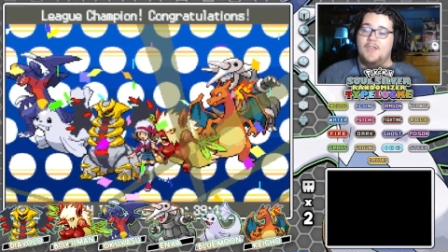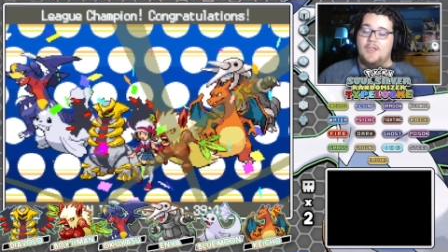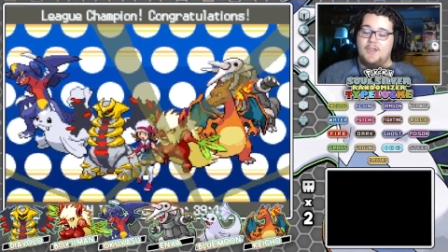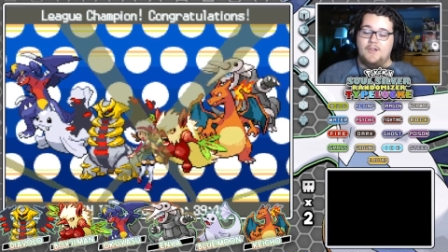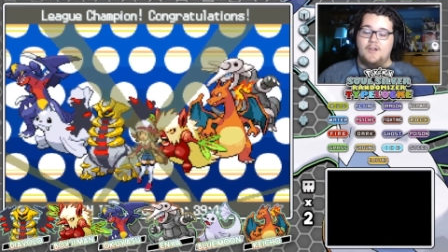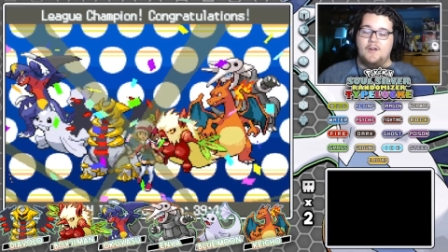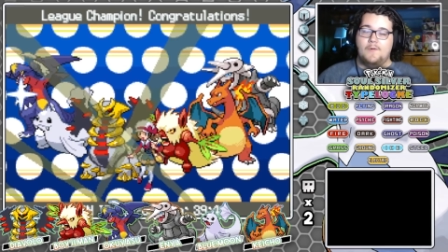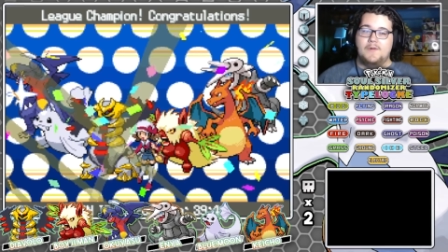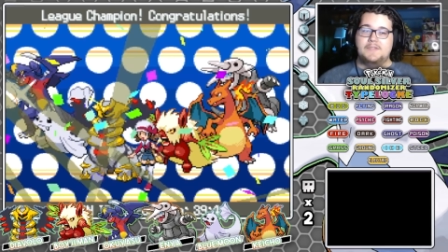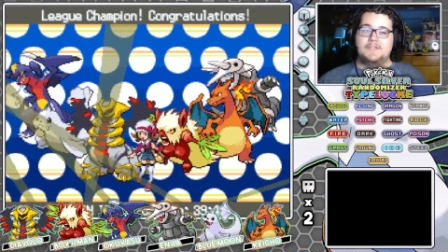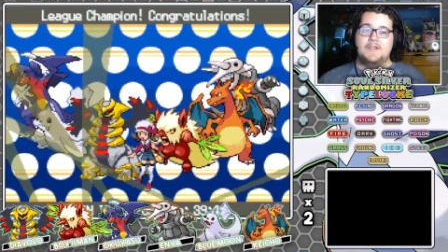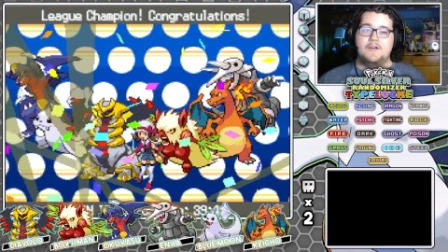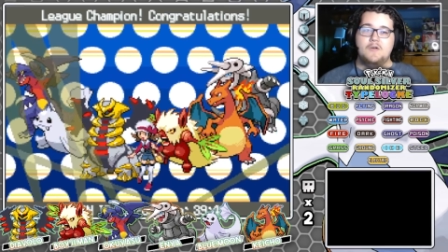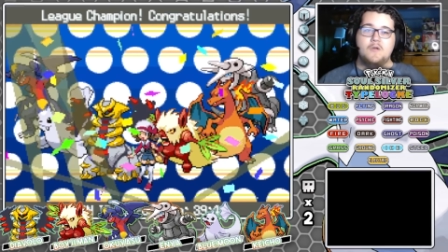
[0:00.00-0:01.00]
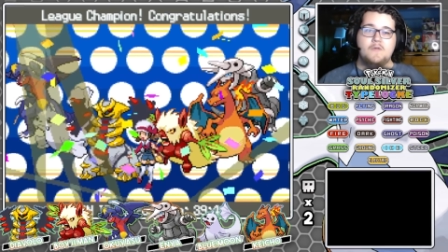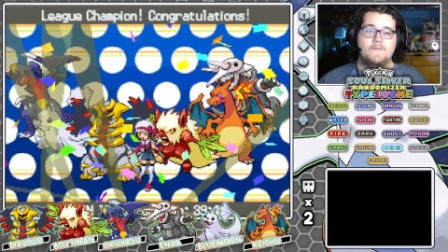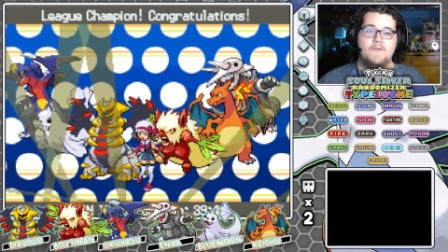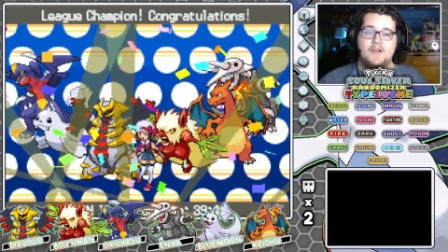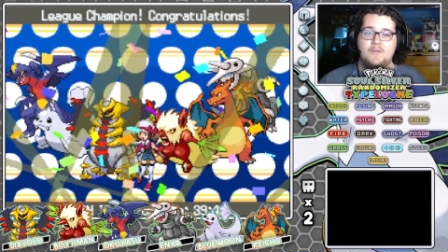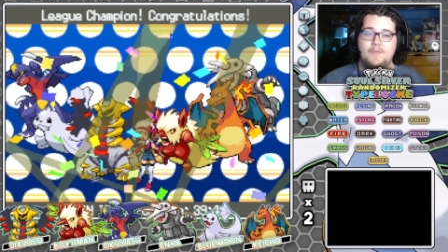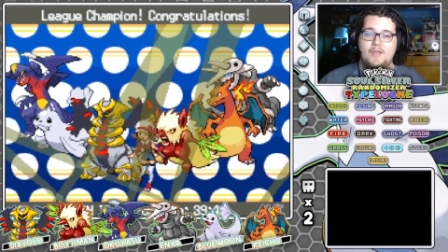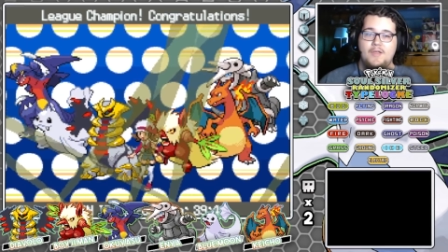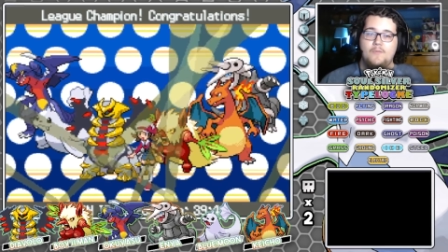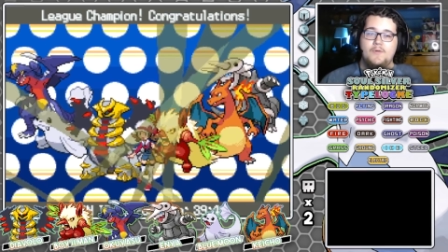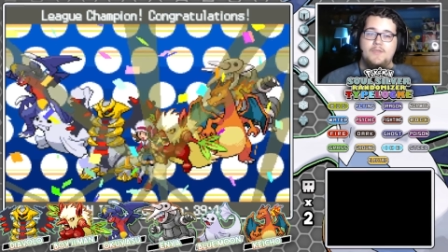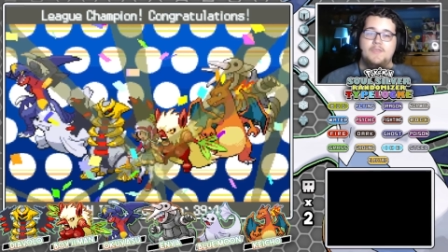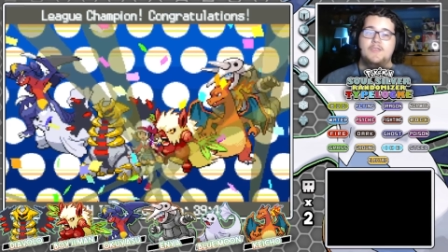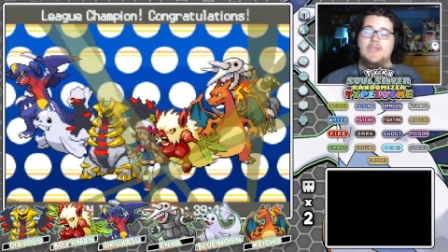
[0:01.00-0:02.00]
you're going to want to stay notified about
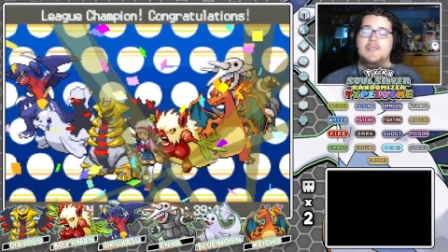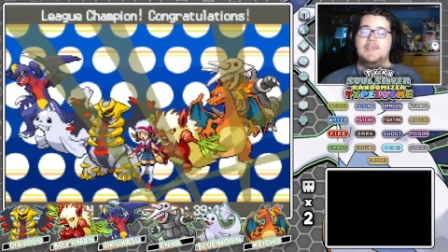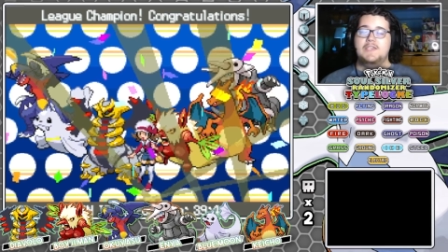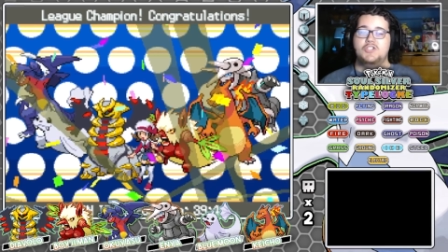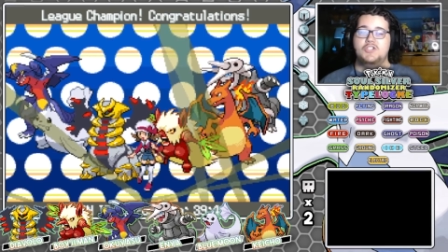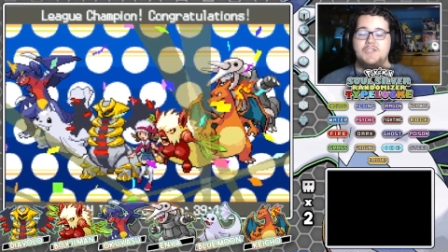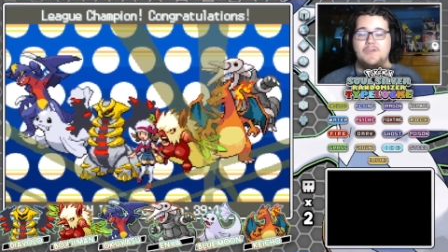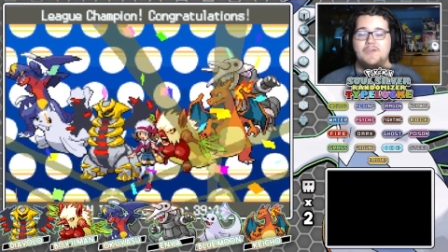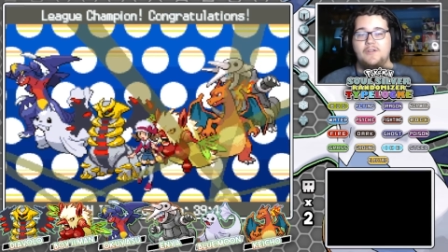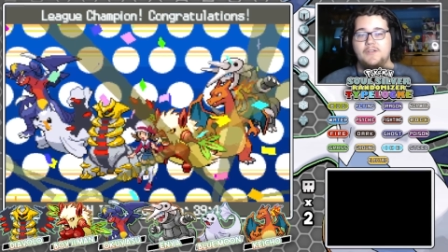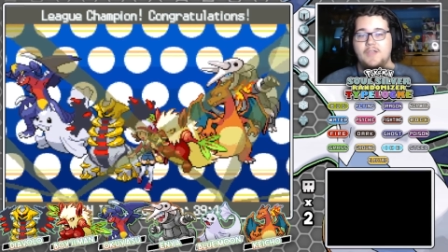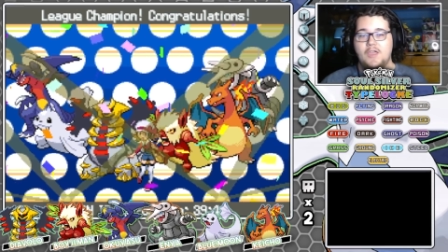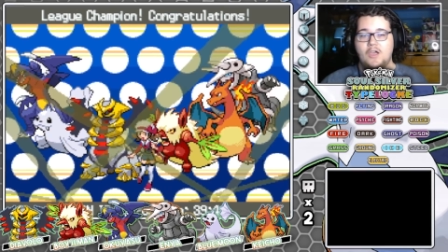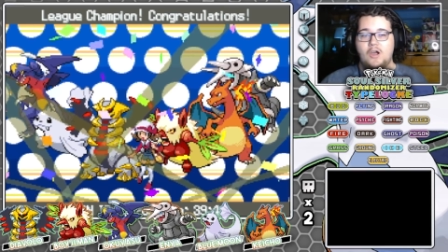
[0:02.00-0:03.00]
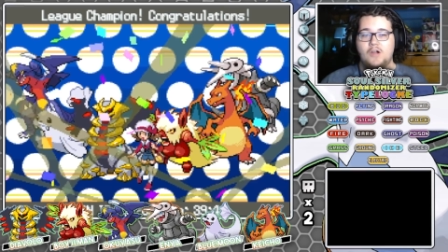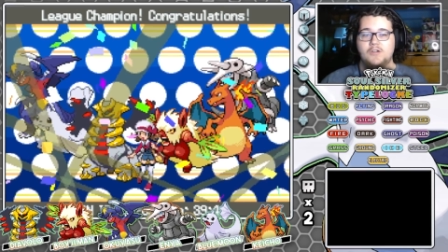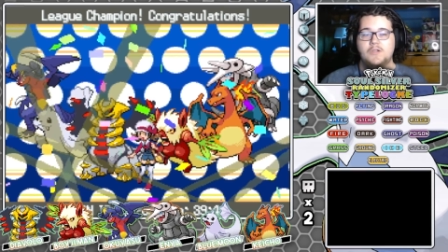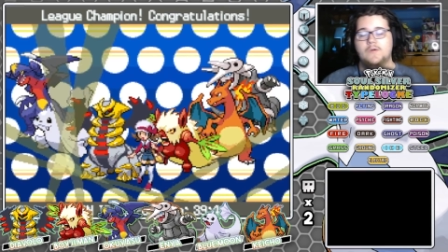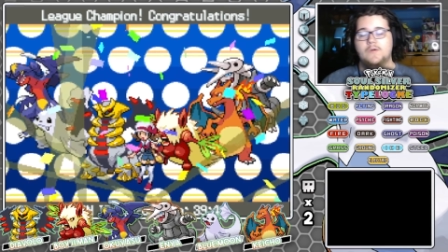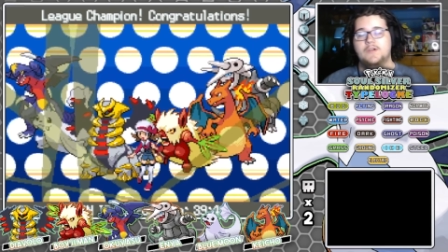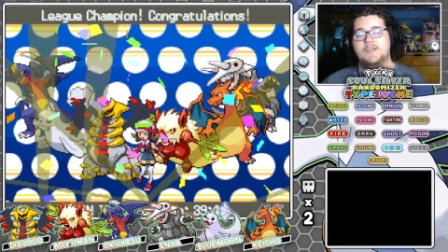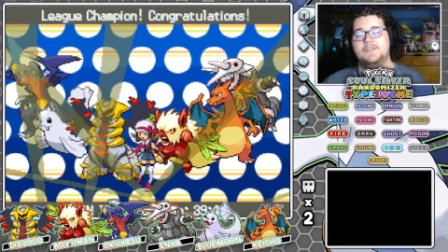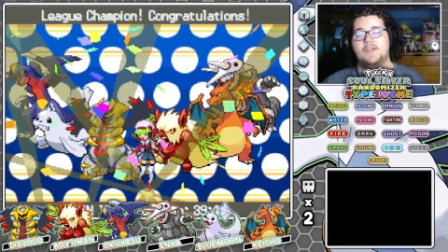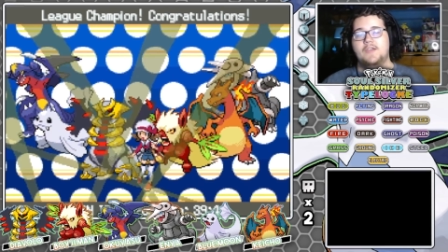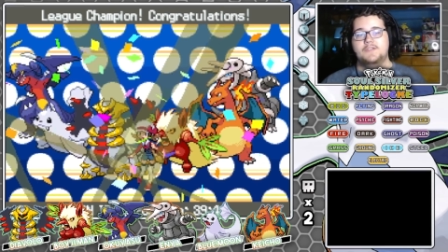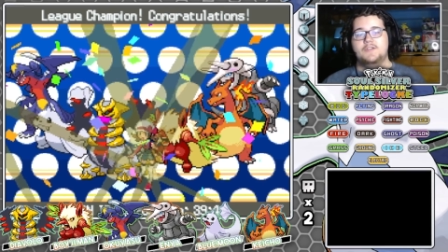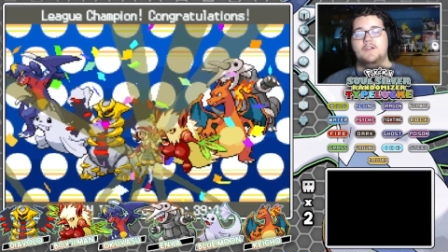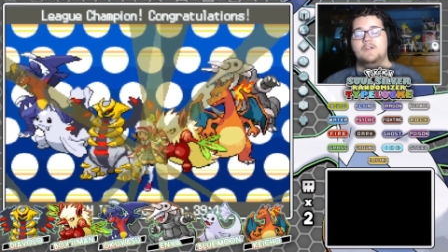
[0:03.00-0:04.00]
when the Shield Hardcore Nuzlocke
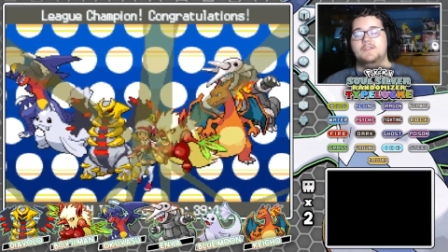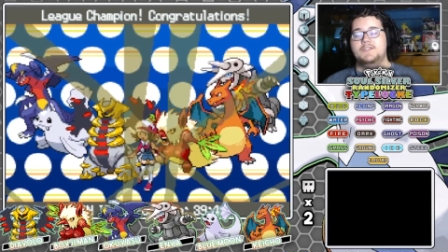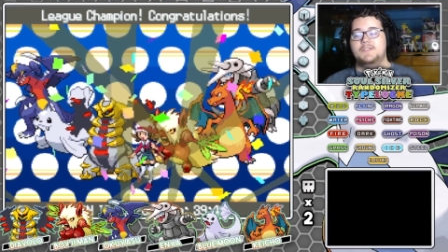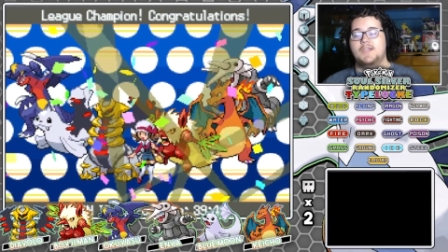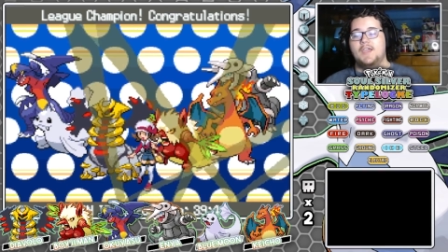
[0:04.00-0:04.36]
starts,